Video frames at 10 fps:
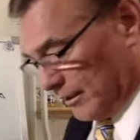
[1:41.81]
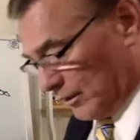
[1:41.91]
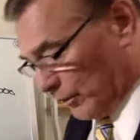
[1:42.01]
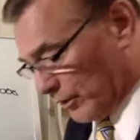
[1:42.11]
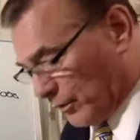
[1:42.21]

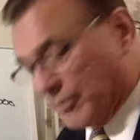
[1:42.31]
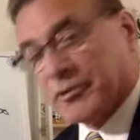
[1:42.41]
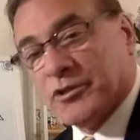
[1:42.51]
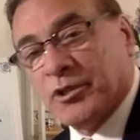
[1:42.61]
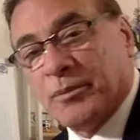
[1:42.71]
which we
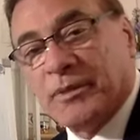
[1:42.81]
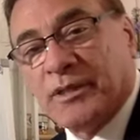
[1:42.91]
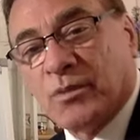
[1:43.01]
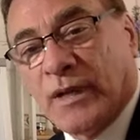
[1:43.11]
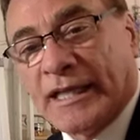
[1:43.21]
presume
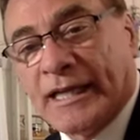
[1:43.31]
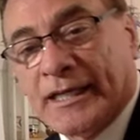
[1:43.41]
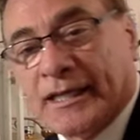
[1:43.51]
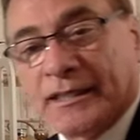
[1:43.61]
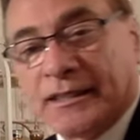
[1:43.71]
is well
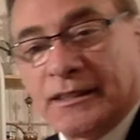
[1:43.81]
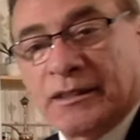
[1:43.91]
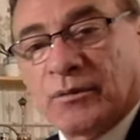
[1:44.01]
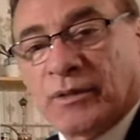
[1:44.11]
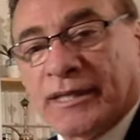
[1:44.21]
under
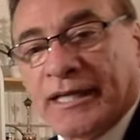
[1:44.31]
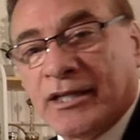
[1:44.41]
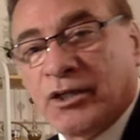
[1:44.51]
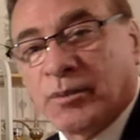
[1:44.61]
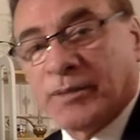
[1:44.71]
what they
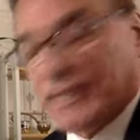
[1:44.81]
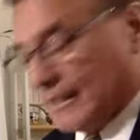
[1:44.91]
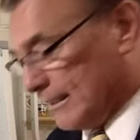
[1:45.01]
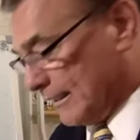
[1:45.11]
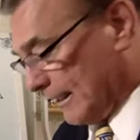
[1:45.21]

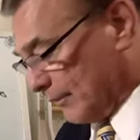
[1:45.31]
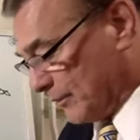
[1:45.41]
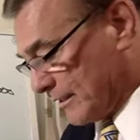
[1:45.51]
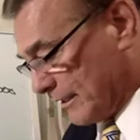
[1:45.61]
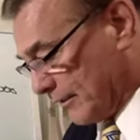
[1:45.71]
normally
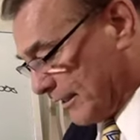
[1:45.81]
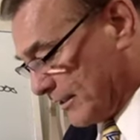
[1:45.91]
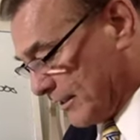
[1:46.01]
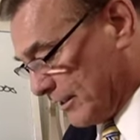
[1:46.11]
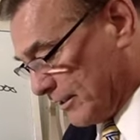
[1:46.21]
would sell their
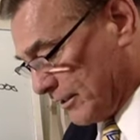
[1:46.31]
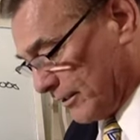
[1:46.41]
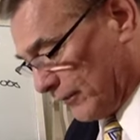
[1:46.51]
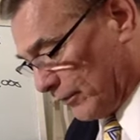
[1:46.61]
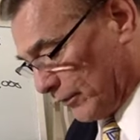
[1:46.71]
t-shirts
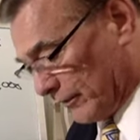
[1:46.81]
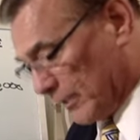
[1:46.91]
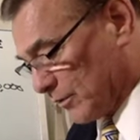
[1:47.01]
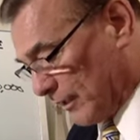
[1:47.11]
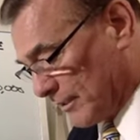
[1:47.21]
for, and
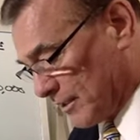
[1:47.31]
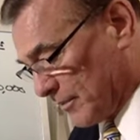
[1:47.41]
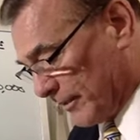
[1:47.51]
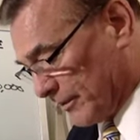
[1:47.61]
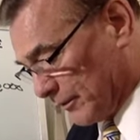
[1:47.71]
that's why it's a
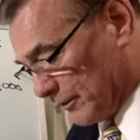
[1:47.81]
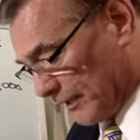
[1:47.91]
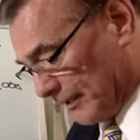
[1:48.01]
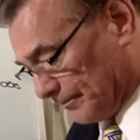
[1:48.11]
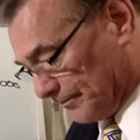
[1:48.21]
special order.